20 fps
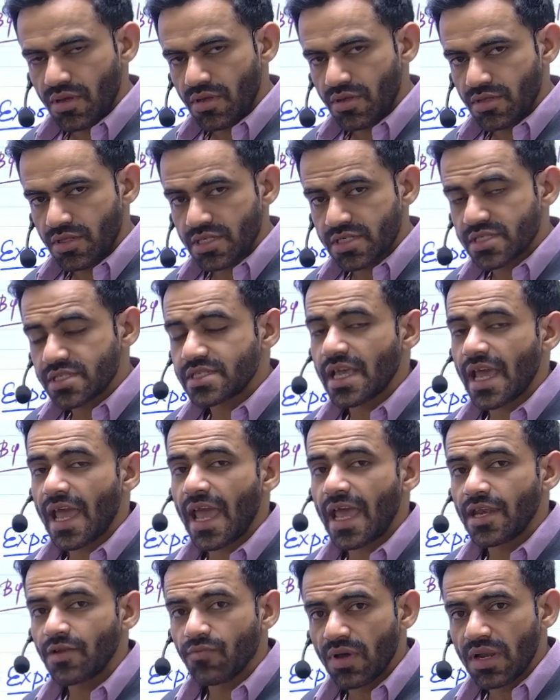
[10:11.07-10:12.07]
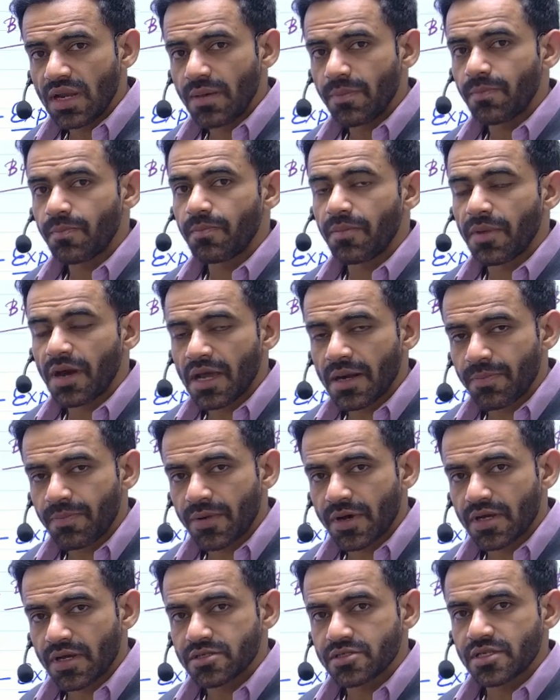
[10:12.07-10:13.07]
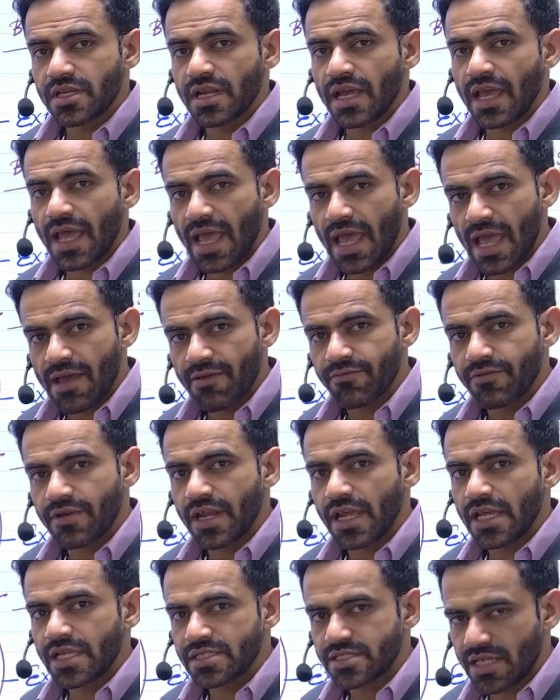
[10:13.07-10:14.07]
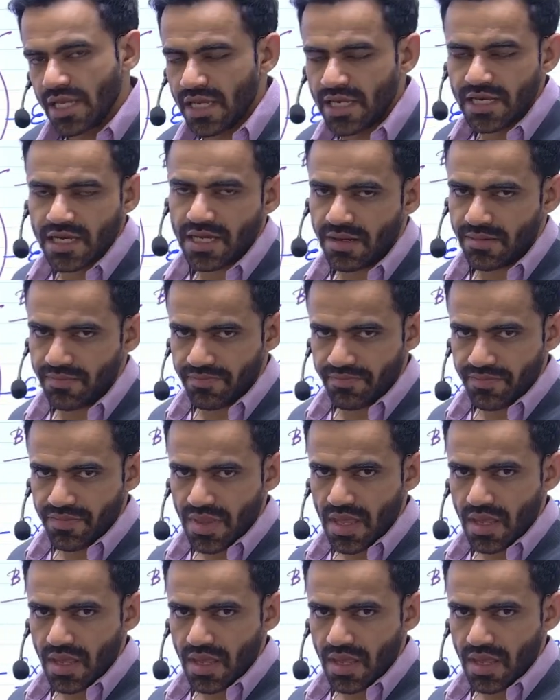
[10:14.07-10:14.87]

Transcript: This is annual per person average income.